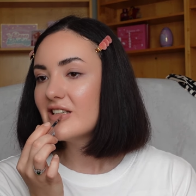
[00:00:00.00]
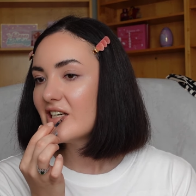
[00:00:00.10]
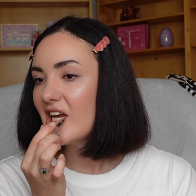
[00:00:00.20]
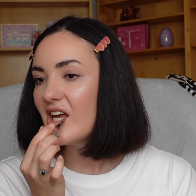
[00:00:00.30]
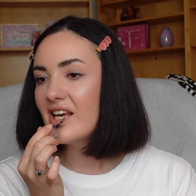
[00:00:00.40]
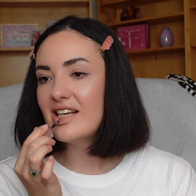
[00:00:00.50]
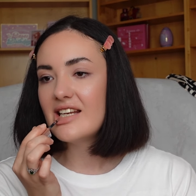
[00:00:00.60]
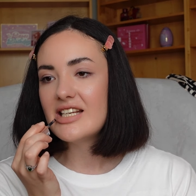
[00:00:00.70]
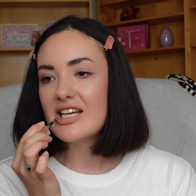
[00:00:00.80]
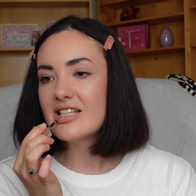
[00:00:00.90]
shade.
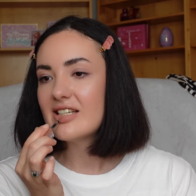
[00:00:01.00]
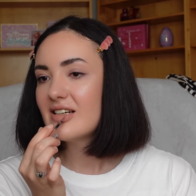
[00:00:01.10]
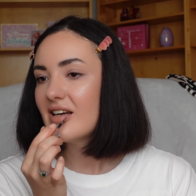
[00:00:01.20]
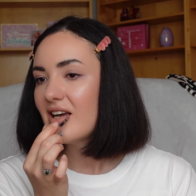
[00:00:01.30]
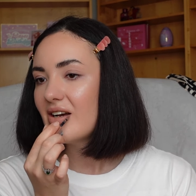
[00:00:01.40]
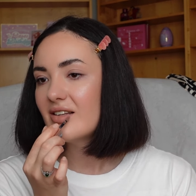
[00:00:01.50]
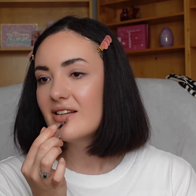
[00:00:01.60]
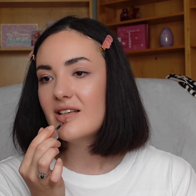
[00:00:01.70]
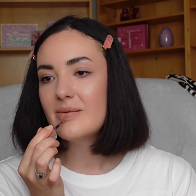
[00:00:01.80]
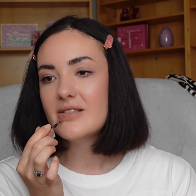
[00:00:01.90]
It doesn't dry out
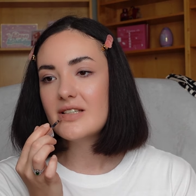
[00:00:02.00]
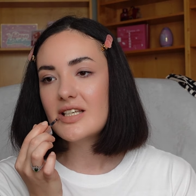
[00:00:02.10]
lips.